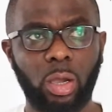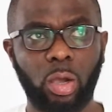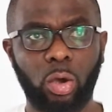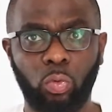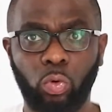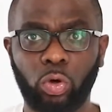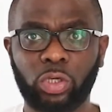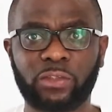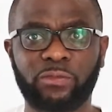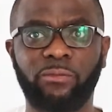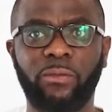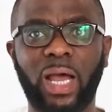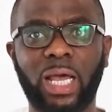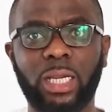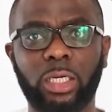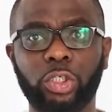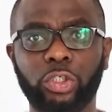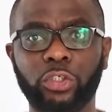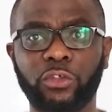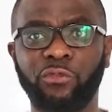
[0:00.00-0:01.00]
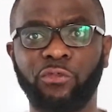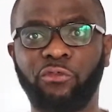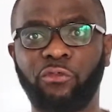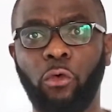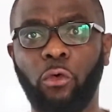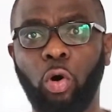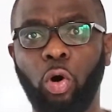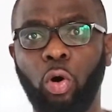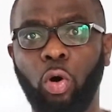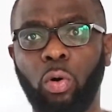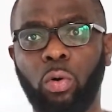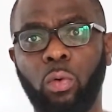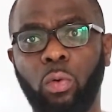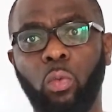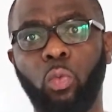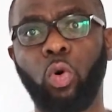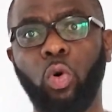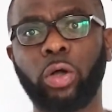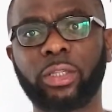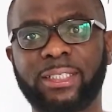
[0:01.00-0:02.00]
was valued for
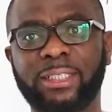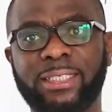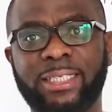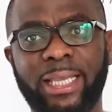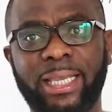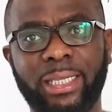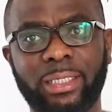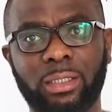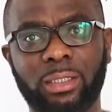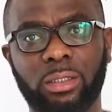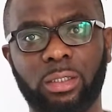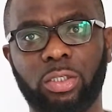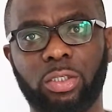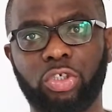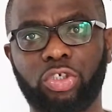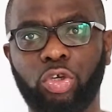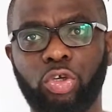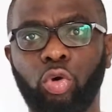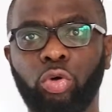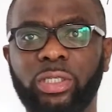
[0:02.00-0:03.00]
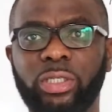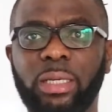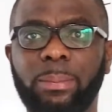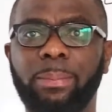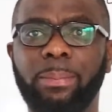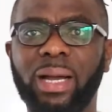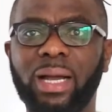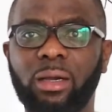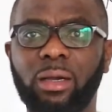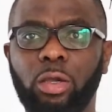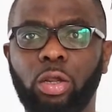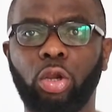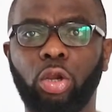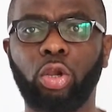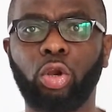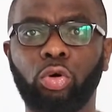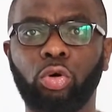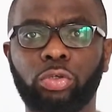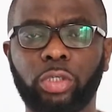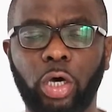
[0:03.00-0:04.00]
110. So the bank
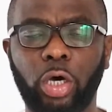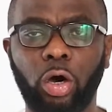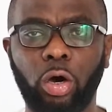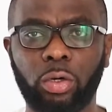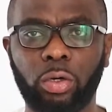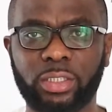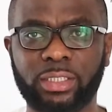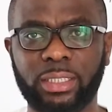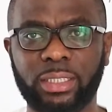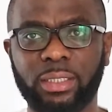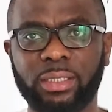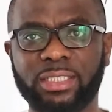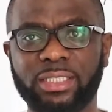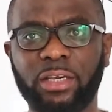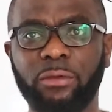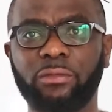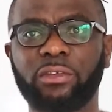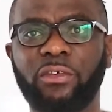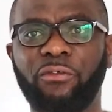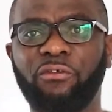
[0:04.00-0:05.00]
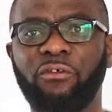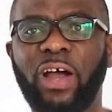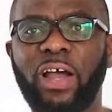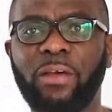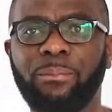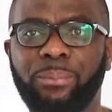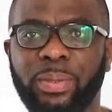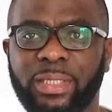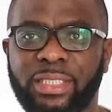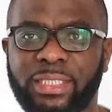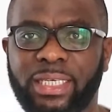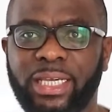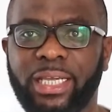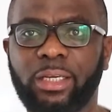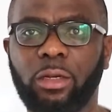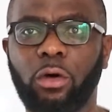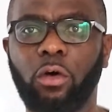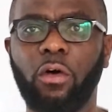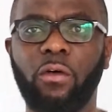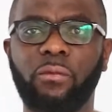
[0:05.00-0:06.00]
loaned us
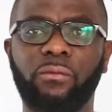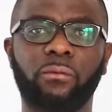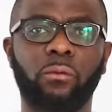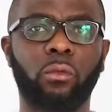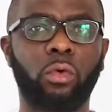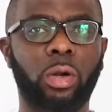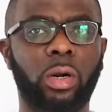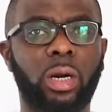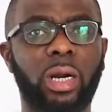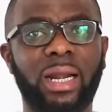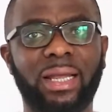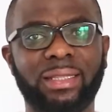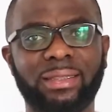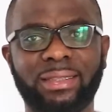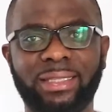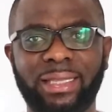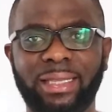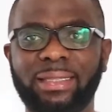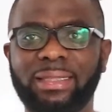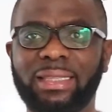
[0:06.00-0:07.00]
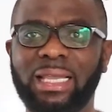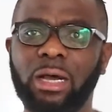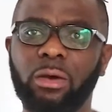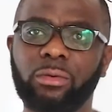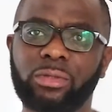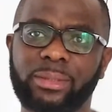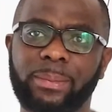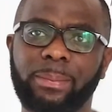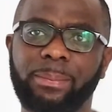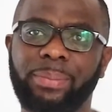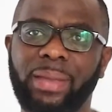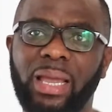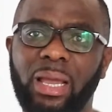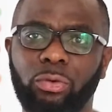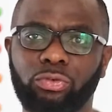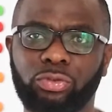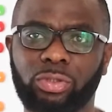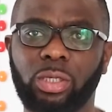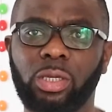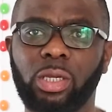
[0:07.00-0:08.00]
75% of 110,000
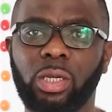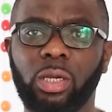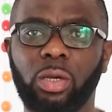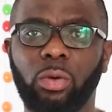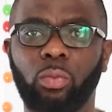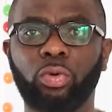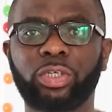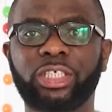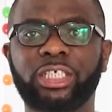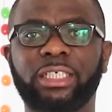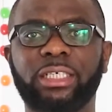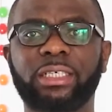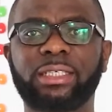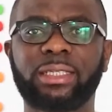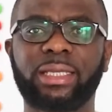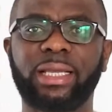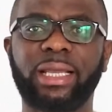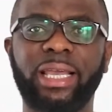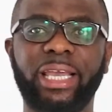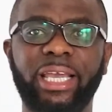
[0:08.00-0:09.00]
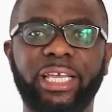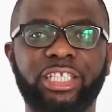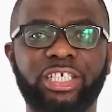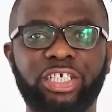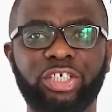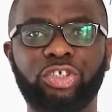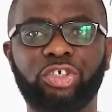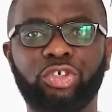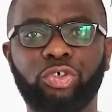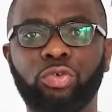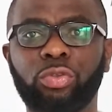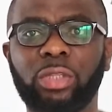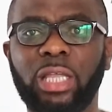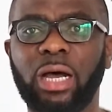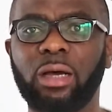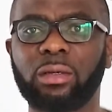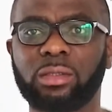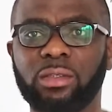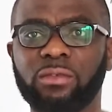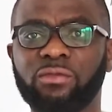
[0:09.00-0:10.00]
pounds, which is
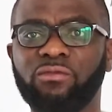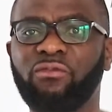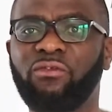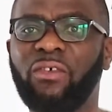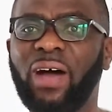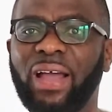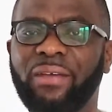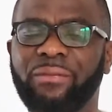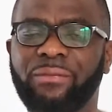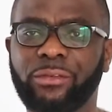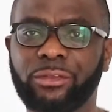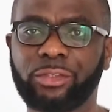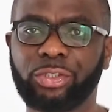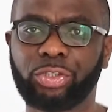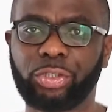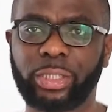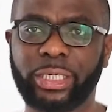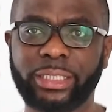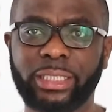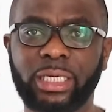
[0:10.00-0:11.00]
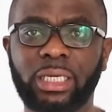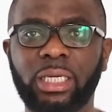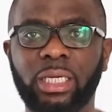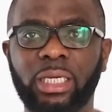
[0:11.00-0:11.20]
82,500.